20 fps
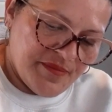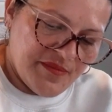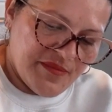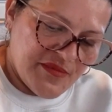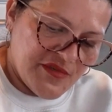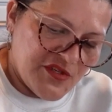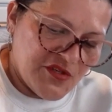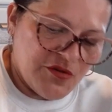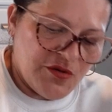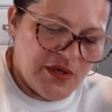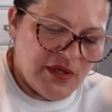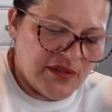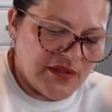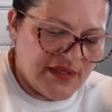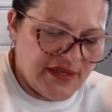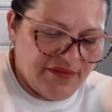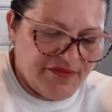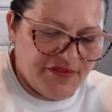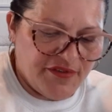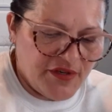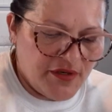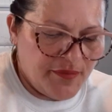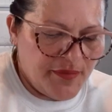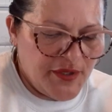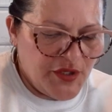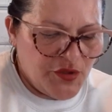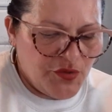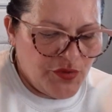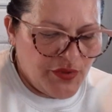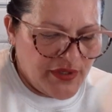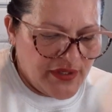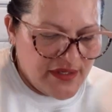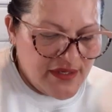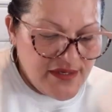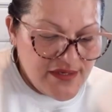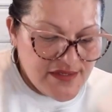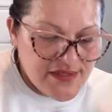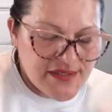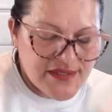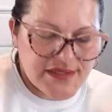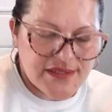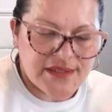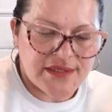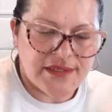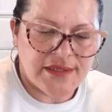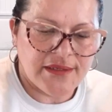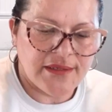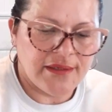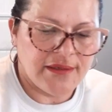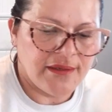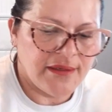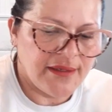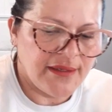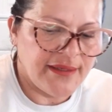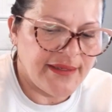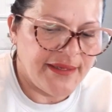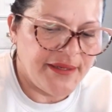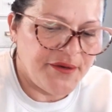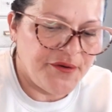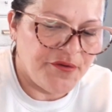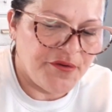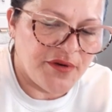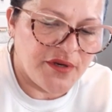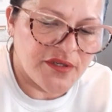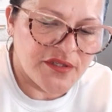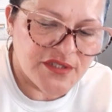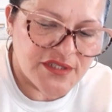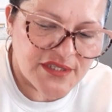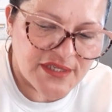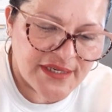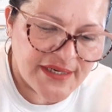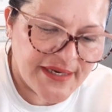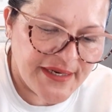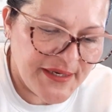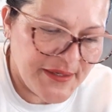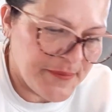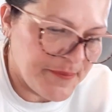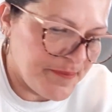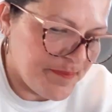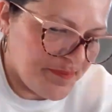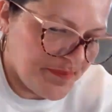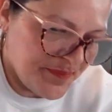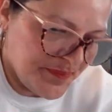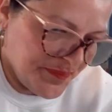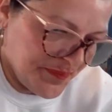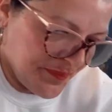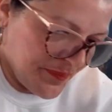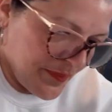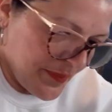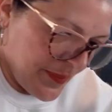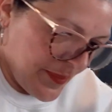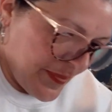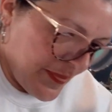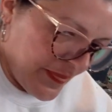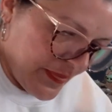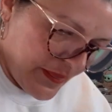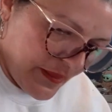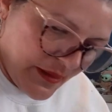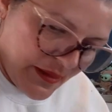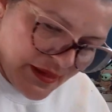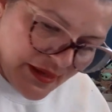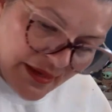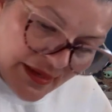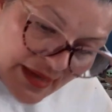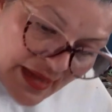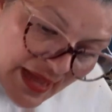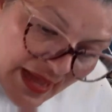So I'll definitely be doing this later on tonight okay?